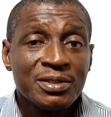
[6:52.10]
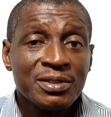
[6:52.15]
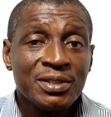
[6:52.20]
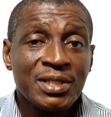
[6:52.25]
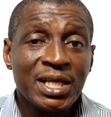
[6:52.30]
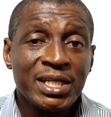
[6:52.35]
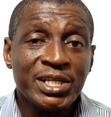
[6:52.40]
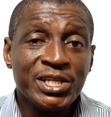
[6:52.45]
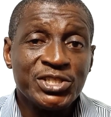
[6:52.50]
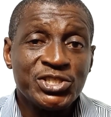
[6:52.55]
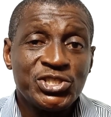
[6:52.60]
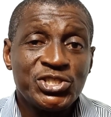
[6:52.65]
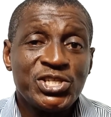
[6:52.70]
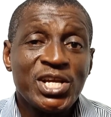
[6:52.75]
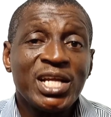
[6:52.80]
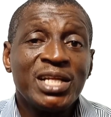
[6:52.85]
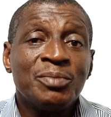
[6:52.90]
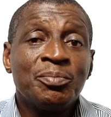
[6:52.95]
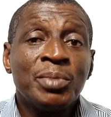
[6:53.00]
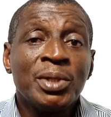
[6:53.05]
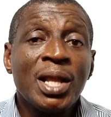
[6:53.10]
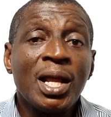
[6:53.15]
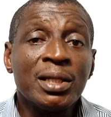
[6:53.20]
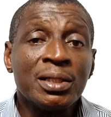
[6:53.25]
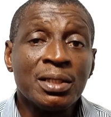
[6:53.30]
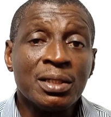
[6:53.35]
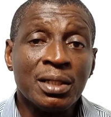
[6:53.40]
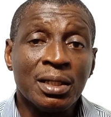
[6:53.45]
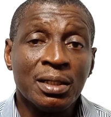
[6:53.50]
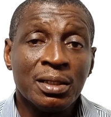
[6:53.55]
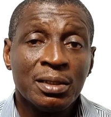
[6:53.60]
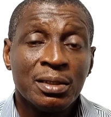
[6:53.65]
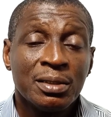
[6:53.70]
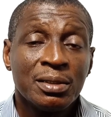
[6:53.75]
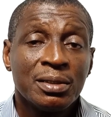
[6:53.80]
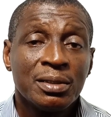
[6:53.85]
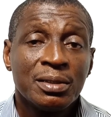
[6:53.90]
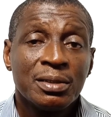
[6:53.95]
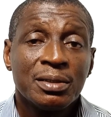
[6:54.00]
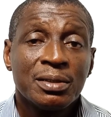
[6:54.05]
that his shed blood
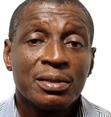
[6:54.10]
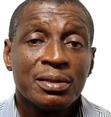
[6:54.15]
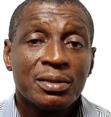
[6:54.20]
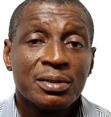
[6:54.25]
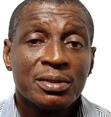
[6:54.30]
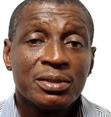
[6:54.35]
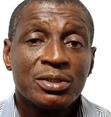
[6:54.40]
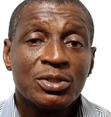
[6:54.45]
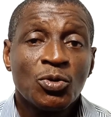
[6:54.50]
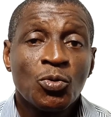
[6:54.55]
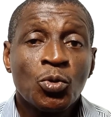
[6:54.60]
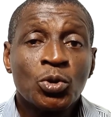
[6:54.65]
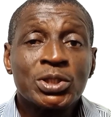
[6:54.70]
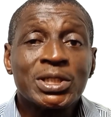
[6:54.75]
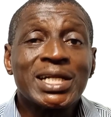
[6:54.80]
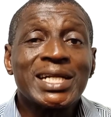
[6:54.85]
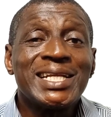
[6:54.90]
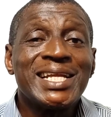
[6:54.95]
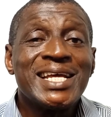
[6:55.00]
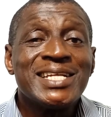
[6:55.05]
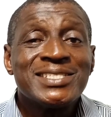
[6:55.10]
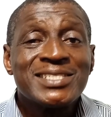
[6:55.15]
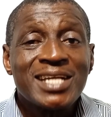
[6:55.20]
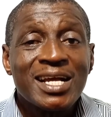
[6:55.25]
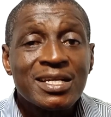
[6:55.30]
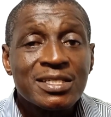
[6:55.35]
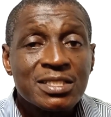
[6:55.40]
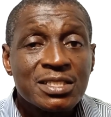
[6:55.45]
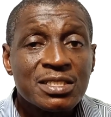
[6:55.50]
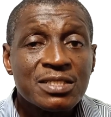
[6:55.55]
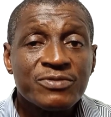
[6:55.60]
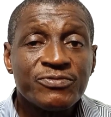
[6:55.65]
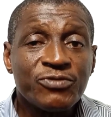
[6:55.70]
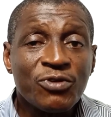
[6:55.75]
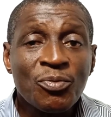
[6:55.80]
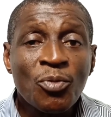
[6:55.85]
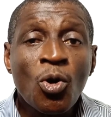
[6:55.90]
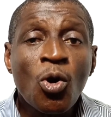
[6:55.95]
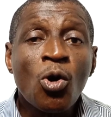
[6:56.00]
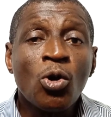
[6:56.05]
would cleanse us
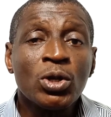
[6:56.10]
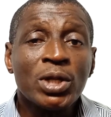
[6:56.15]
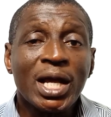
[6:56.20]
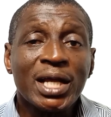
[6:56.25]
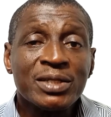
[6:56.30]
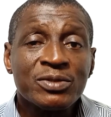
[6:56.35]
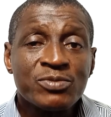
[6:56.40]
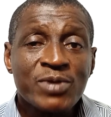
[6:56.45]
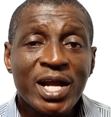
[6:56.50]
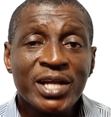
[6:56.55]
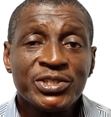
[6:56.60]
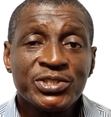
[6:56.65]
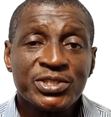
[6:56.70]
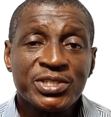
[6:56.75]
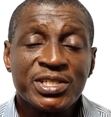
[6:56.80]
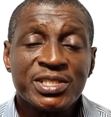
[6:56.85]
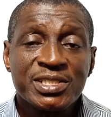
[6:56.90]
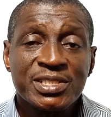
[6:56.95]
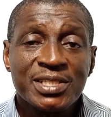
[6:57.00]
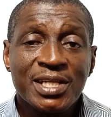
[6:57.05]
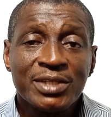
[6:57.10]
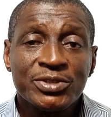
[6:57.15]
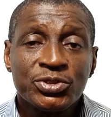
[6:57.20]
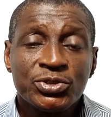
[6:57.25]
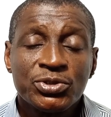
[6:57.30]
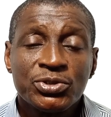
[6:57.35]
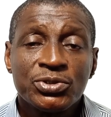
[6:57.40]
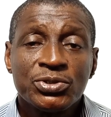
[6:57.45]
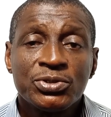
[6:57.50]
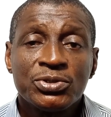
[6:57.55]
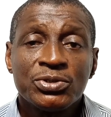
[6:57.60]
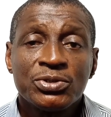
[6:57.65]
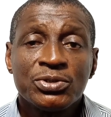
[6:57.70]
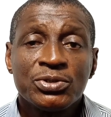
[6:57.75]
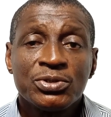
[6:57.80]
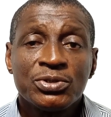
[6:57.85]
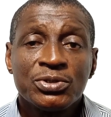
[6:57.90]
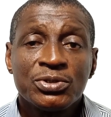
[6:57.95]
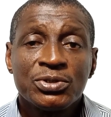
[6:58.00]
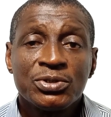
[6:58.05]
from all unrighteousness.
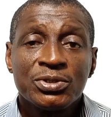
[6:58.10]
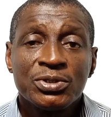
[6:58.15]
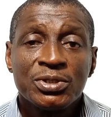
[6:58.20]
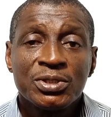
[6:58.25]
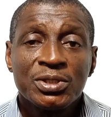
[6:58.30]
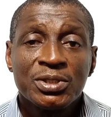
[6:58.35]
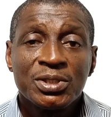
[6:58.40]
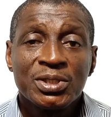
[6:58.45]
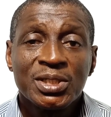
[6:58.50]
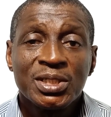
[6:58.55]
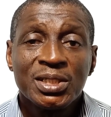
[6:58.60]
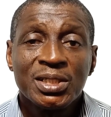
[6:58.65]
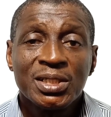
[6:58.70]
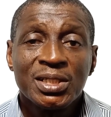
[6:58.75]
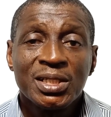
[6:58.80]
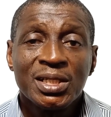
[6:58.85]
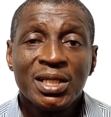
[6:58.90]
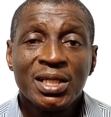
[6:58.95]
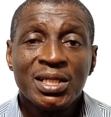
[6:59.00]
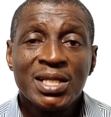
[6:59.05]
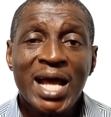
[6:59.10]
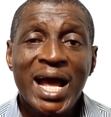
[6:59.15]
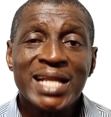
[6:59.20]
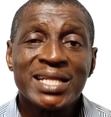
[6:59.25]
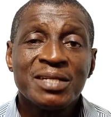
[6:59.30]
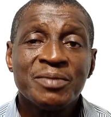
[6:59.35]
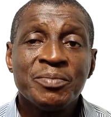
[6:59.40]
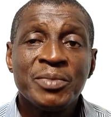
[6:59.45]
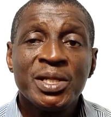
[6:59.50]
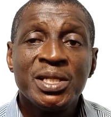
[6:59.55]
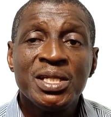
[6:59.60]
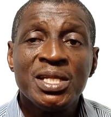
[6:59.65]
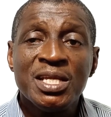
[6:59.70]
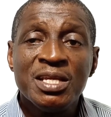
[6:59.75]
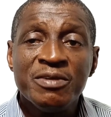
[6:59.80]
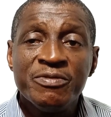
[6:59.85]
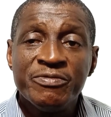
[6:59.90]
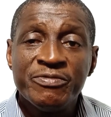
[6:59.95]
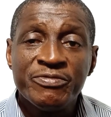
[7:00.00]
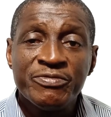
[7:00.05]
In Adam and
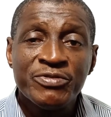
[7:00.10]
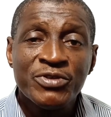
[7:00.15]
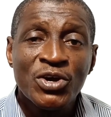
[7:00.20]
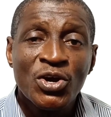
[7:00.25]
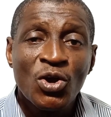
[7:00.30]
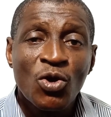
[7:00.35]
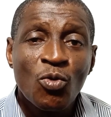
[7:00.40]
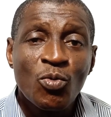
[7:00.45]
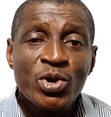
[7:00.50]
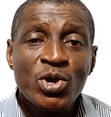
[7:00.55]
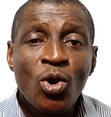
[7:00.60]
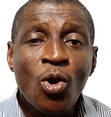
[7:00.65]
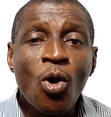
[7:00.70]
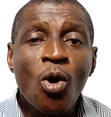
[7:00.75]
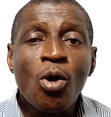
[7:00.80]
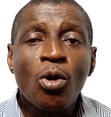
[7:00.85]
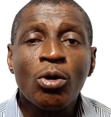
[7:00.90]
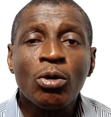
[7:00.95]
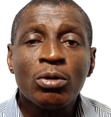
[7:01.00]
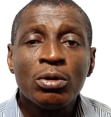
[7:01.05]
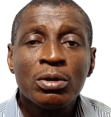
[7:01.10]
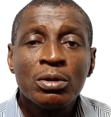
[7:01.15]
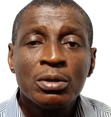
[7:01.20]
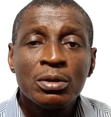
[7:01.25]
Eve, we all